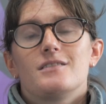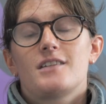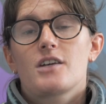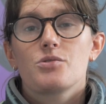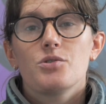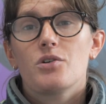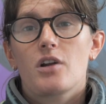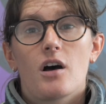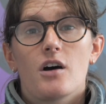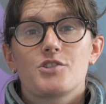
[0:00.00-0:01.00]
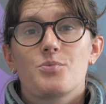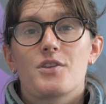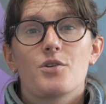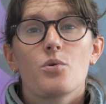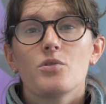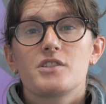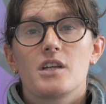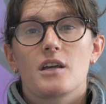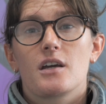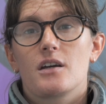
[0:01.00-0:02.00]
Dazzle your class with an
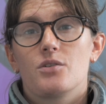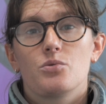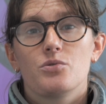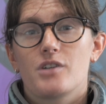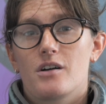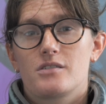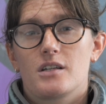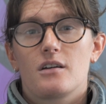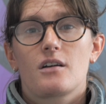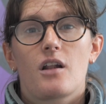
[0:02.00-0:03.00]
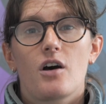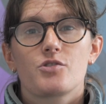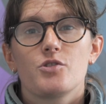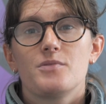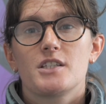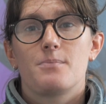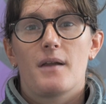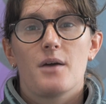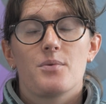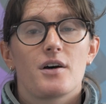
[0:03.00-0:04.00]
all-singing and all-dancing classroom
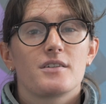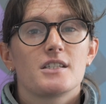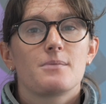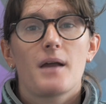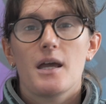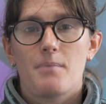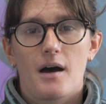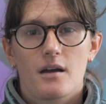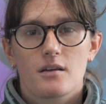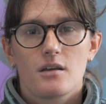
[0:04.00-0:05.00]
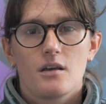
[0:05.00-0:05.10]
display with our display pack.